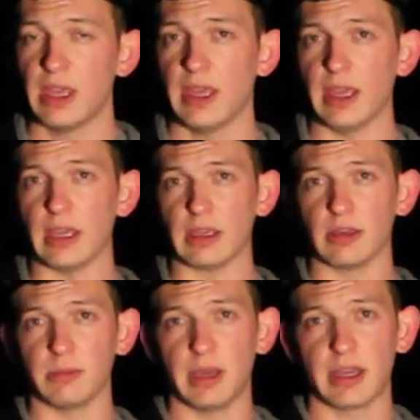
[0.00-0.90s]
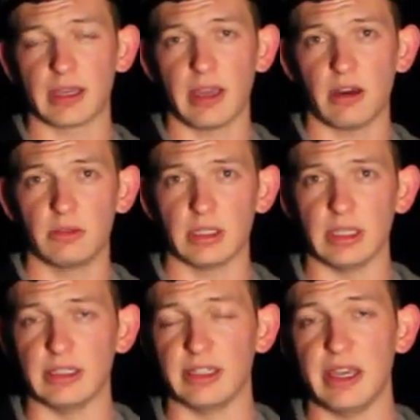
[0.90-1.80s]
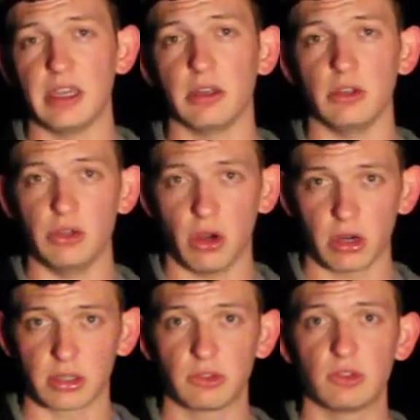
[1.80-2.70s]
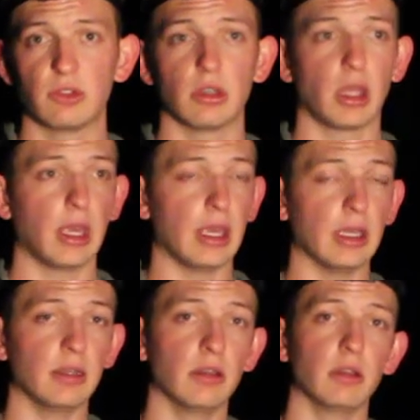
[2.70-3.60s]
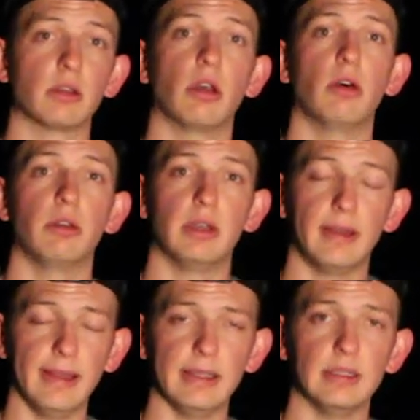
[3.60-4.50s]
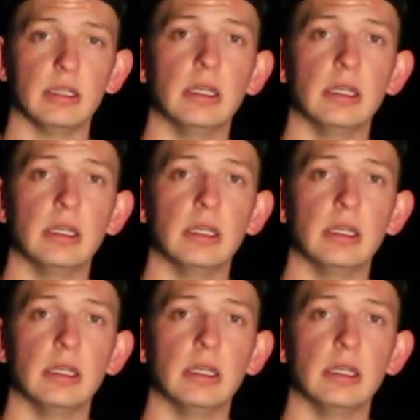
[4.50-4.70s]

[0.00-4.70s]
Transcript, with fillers: and come back out and take darks and uh, call it a night